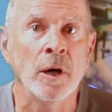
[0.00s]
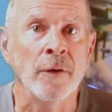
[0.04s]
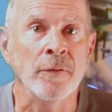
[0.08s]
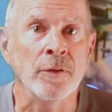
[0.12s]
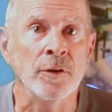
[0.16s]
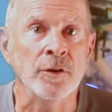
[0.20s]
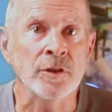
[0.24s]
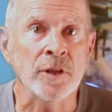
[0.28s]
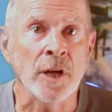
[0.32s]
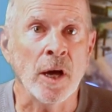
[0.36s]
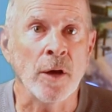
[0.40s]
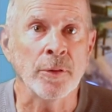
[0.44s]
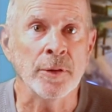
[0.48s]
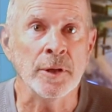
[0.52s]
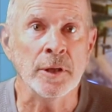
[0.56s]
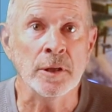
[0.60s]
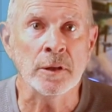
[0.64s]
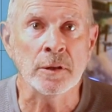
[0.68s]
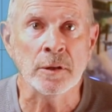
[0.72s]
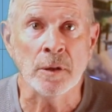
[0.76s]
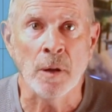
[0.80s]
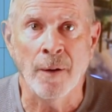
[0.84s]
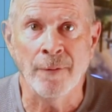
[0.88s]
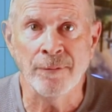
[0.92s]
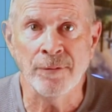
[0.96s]
of the
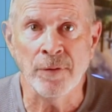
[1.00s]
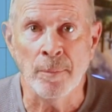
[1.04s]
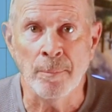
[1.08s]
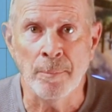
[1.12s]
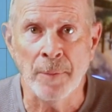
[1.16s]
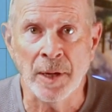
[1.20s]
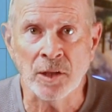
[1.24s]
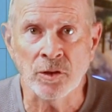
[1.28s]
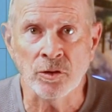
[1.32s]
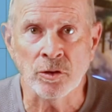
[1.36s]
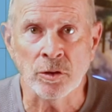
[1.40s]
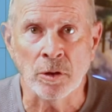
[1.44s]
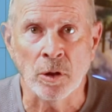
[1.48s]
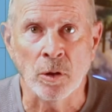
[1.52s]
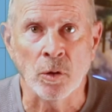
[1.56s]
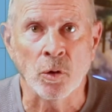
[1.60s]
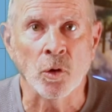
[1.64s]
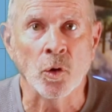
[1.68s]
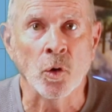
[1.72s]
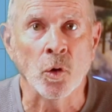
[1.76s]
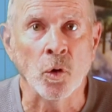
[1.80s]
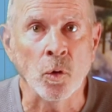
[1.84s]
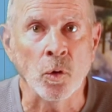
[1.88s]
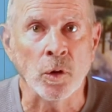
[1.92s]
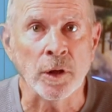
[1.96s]
southeast Gulf of Mexico
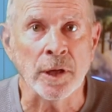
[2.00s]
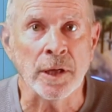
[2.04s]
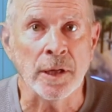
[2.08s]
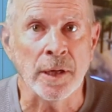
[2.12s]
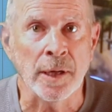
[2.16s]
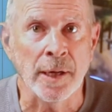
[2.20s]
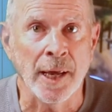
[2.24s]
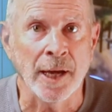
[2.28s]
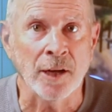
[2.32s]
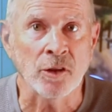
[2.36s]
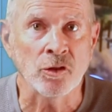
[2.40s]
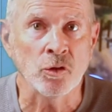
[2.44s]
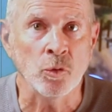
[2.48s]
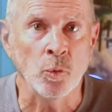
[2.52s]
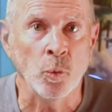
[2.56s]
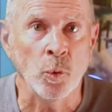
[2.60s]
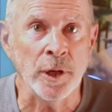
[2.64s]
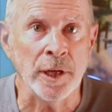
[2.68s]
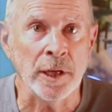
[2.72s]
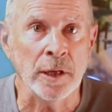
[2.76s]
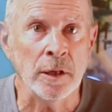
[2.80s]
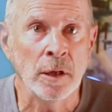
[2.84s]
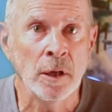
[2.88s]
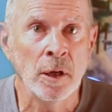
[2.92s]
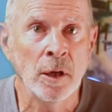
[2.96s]
early next
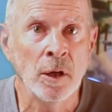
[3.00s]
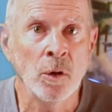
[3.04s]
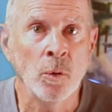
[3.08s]
week